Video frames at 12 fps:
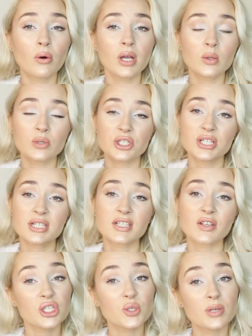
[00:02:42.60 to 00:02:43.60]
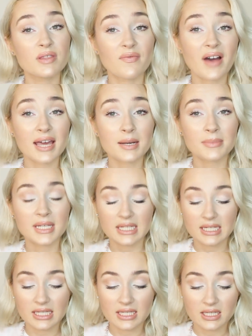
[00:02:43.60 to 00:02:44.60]
oil, which is rich with vitamin
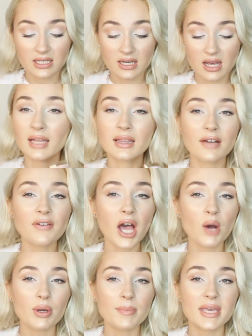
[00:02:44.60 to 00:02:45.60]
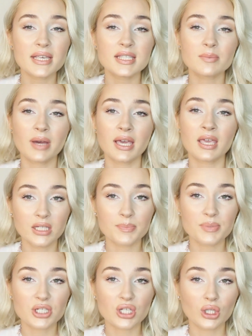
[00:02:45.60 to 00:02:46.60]
E. I love how it makes my
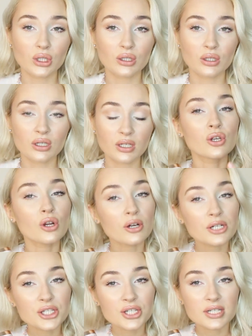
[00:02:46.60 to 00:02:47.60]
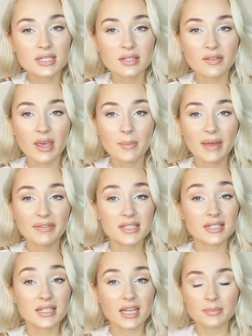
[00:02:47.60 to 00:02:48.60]
lips look, nourishes them at the
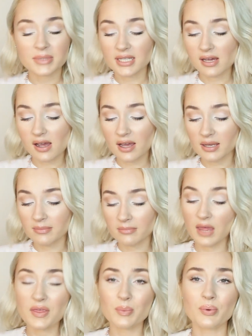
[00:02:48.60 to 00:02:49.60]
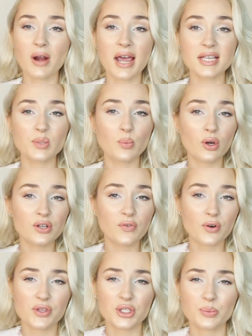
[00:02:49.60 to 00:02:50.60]
same time. And the price point
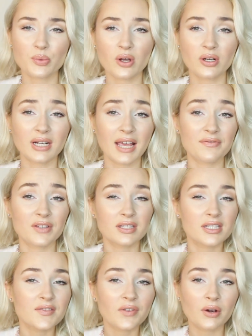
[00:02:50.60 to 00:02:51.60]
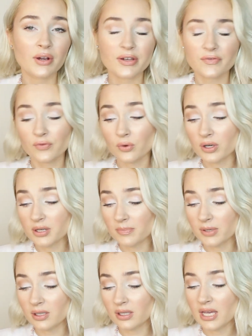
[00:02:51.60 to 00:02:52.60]
for this product, I feel, is very
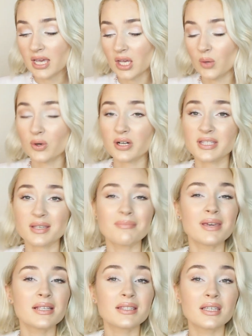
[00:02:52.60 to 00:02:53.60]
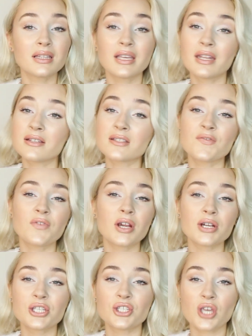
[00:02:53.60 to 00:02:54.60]
affordable. It works amazingly. It is
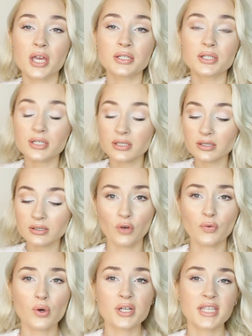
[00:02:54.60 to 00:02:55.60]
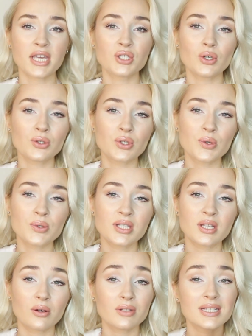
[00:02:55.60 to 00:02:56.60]
very gentle. Of course, I don't use
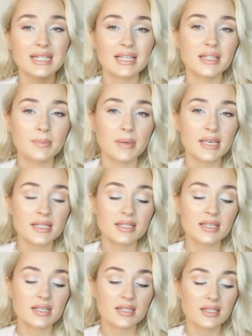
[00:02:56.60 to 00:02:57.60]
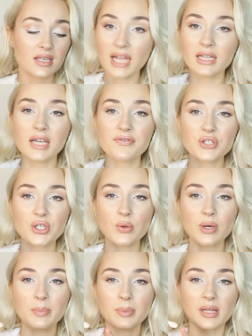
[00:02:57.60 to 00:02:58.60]
it on a daily basis. I love
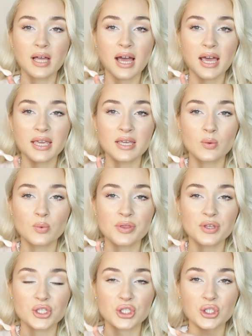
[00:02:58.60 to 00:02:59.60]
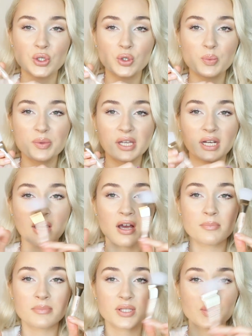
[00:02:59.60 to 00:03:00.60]
to apply with the scoop that
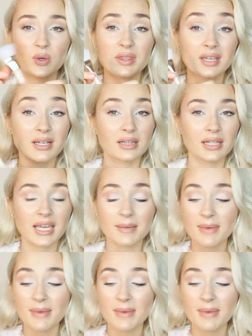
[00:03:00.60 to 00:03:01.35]
comes with the clay